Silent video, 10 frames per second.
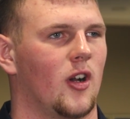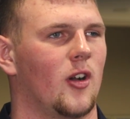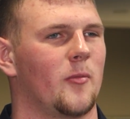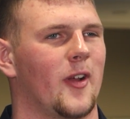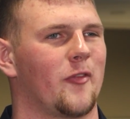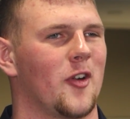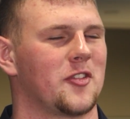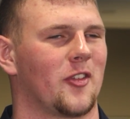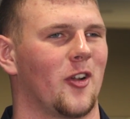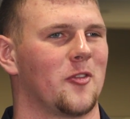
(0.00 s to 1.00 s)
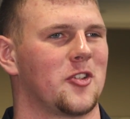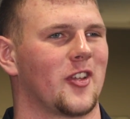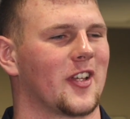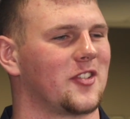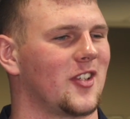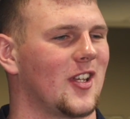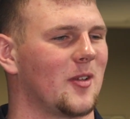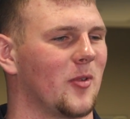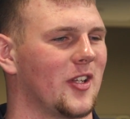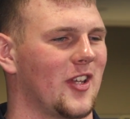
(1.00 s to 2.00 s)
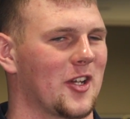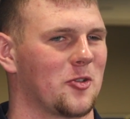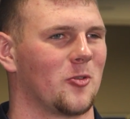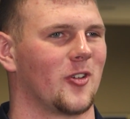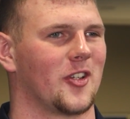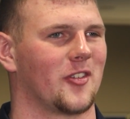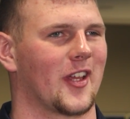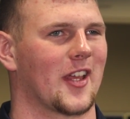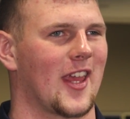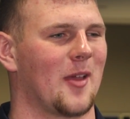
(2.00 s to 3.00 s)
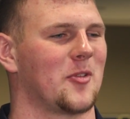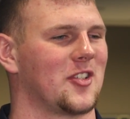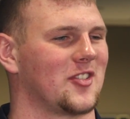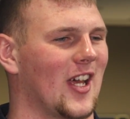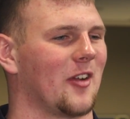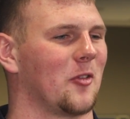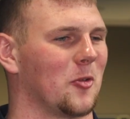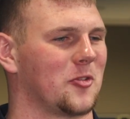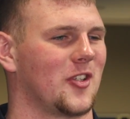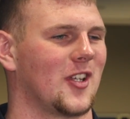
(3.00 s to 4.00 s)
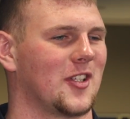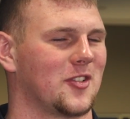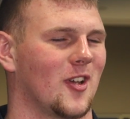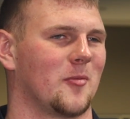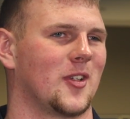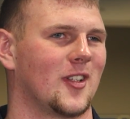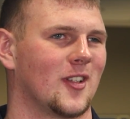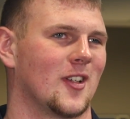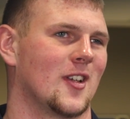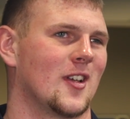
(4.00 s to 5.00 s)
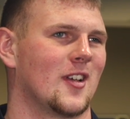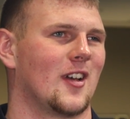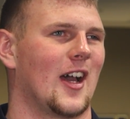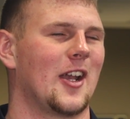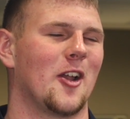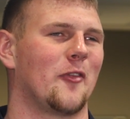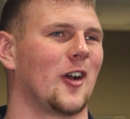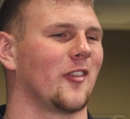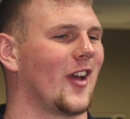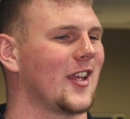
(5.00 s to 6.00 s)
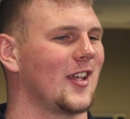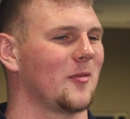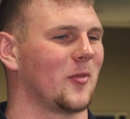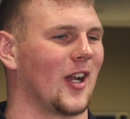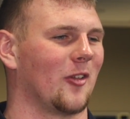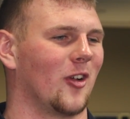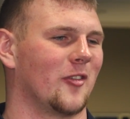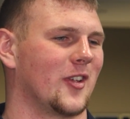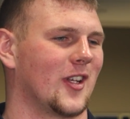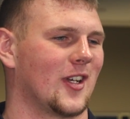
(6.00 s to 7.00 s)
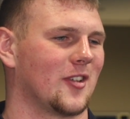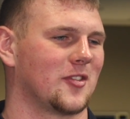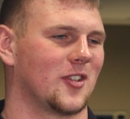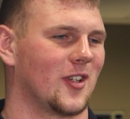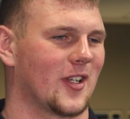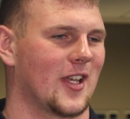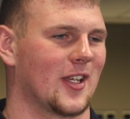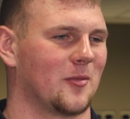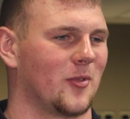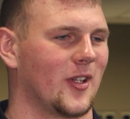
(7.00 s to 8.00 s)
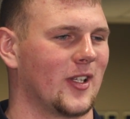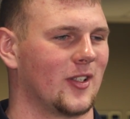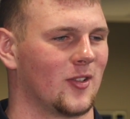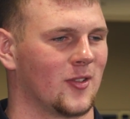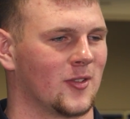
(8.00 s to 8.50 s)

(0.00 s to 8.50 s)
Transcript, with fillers: Um, at first, I thought it was just like a city, but it's actual it's like a campus inside of a little city. So I mean, I didn't know if I'd like it, but I love it now, so I can't complain.